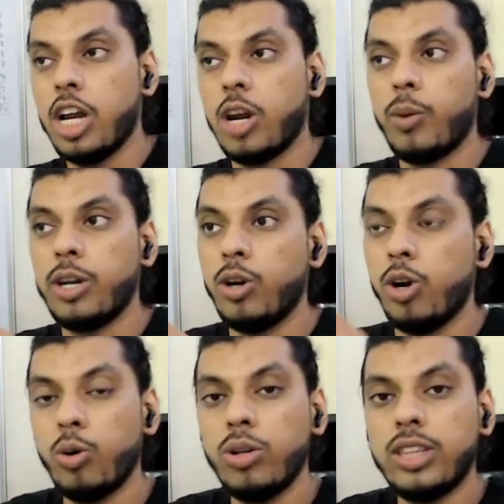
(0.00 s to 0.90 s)
Now, when you
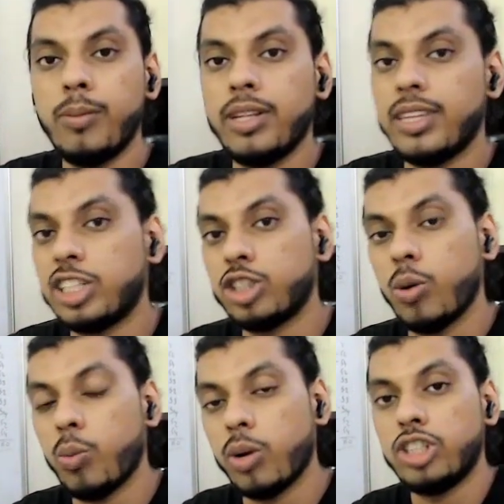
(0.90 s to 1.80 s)
load them in this
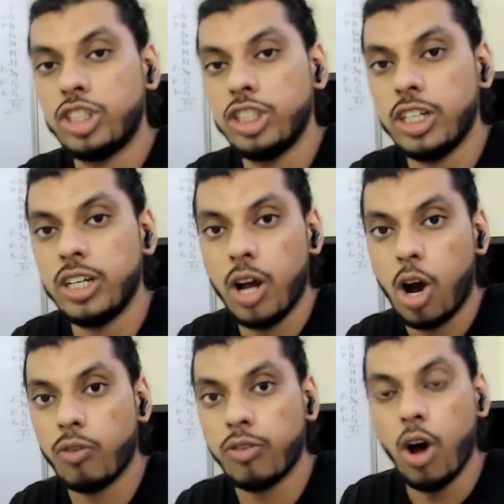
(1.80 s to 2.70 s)
one sheet
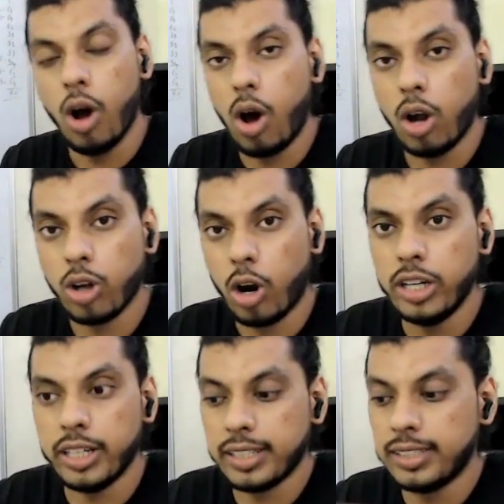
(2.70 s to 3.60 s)
of hot
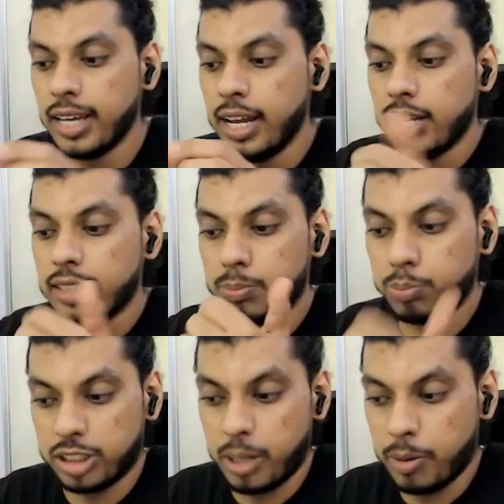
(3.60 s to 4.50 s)
audience,
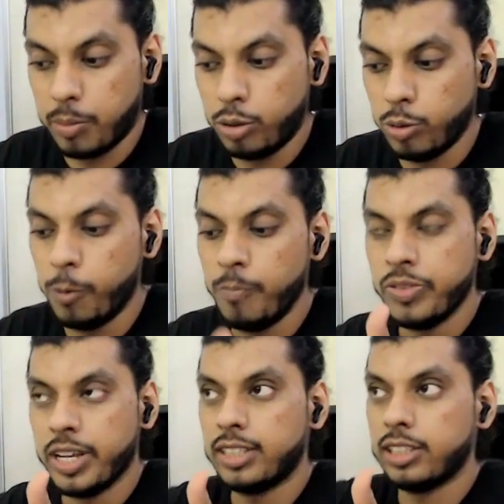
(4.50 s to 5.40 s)
step number two
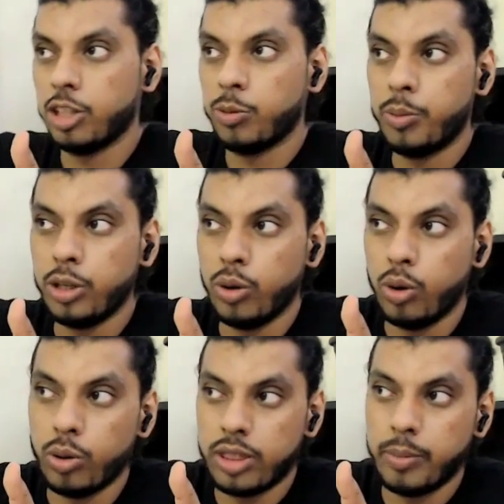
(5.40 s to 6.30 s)
is the moment you
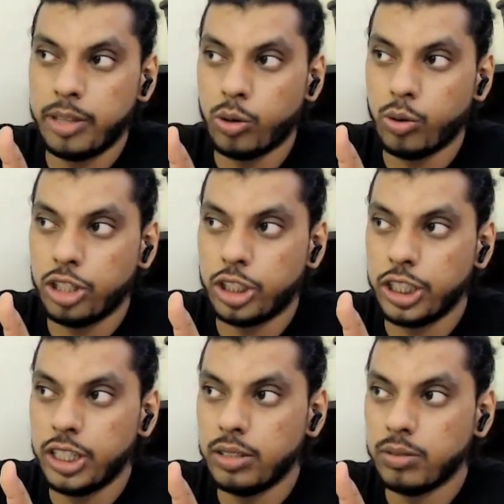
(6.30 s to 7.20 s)
load them in the Google
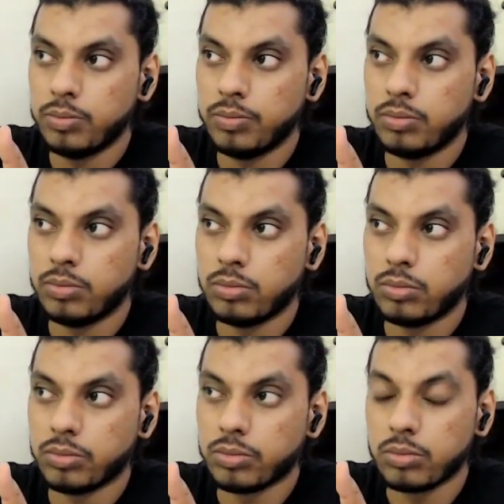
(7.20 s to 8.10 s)
Sheet,
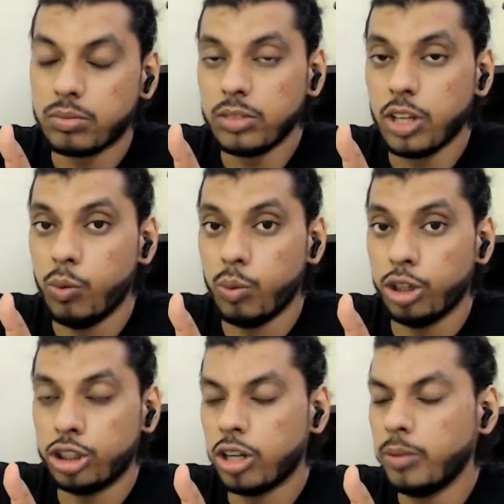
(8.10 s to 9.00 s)

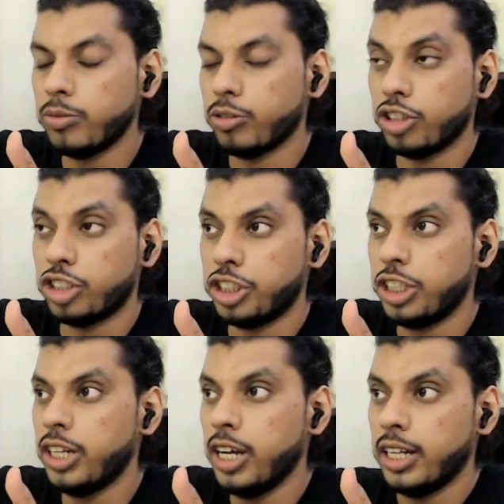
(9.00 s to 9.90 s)

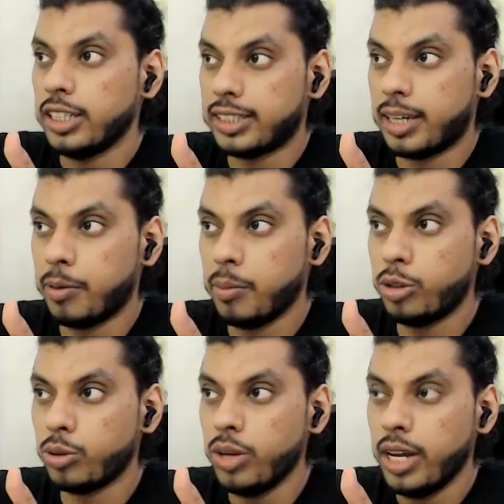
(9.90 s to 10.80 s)
worksheet, the step
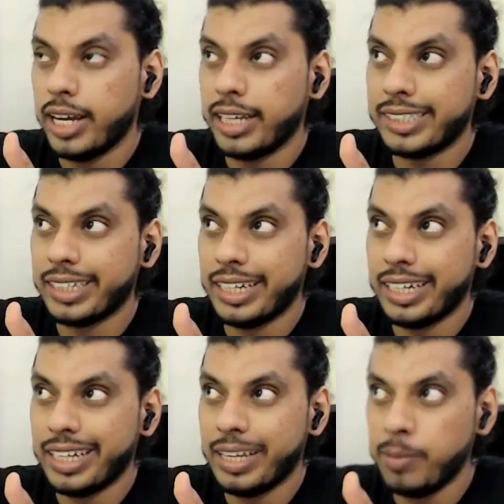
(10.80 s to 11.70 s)
two is
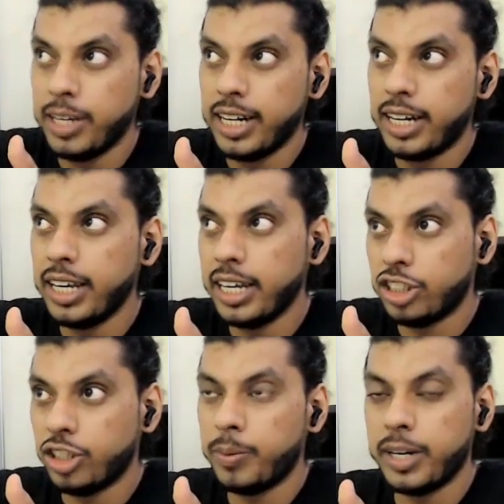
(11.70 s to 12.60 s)
immediately in
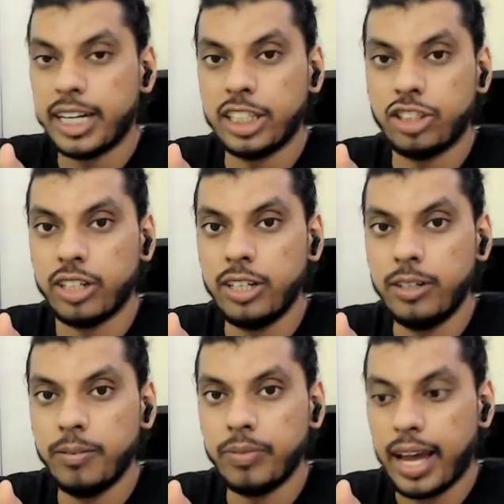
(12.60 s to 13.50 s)
Zapier it gets triggered
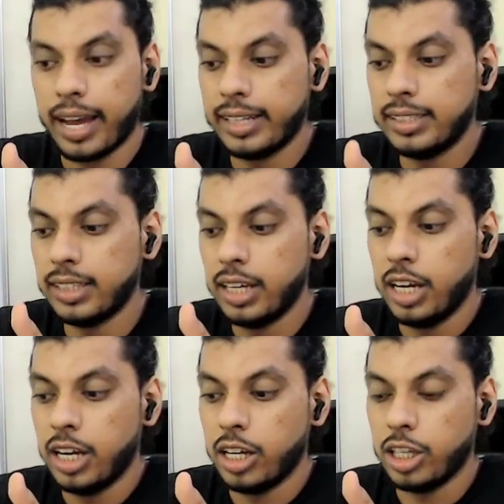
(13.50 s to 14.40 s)
as
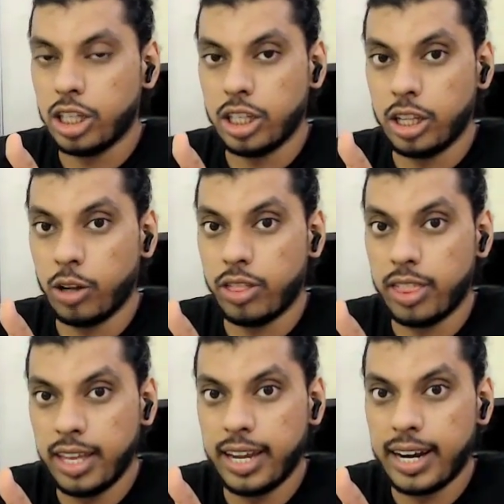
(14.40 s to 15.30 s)
now
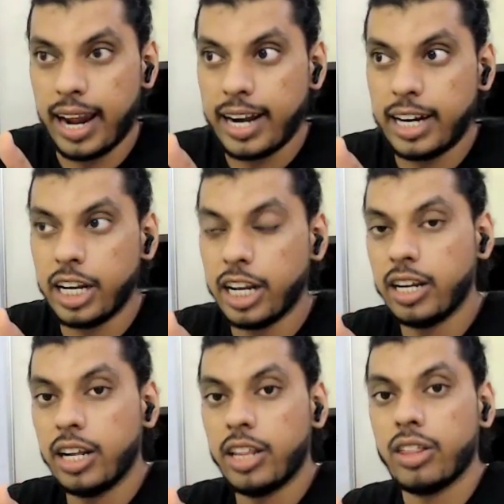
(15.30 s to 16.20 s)
they get added
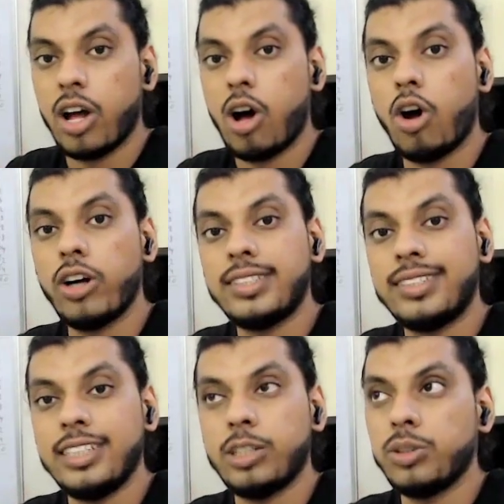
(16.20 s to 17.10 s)
in the hot
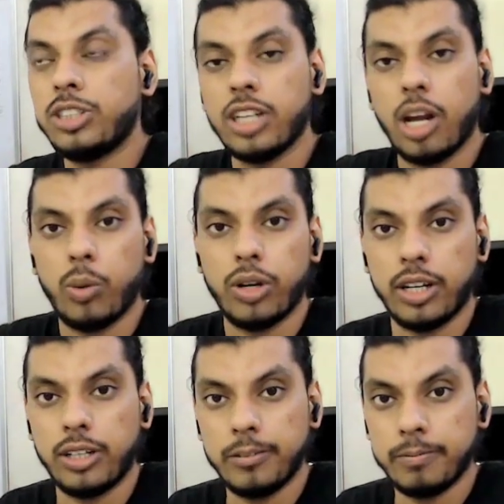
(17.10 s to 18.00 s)
sequence in ConvertKit.